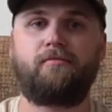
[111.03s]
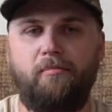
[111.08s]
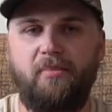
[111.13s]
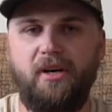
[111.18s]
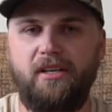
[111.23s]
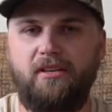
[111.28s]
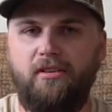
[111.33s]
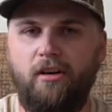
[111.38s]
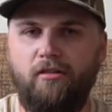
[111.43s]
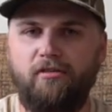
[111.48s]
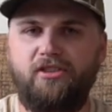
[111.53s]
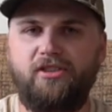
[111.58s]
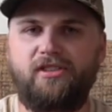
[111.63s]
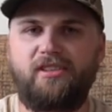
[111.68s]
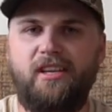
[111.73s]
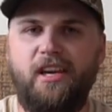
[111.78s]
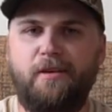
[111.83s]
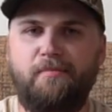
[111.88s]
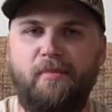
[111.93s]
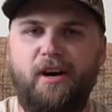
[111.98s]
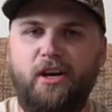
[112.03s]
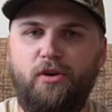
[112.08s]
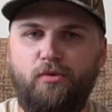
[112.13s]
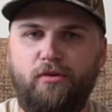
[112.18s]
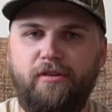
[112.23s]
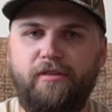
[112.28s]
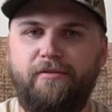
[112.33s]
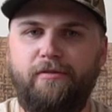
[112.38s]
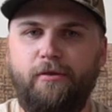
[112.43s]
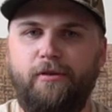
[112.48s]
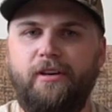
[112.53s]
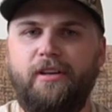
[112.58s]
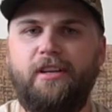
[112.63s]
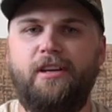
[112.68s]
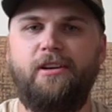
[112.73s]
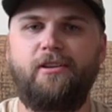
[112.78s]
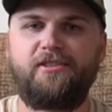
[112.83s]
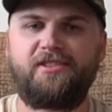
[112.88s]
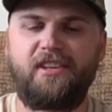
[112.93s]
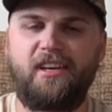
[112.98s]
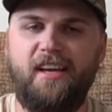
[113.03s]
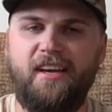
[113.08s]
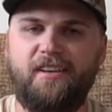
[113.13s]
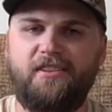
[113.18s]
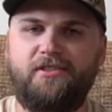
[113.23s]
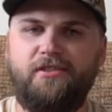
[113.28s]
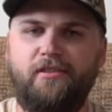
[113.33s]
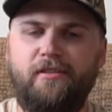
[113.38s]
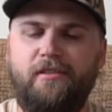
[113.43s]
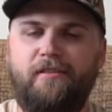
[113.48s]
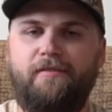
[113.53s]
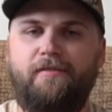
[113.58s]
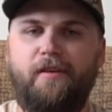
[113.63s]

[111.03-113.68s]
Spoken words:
But don't just take my word for it. Here's an excerpt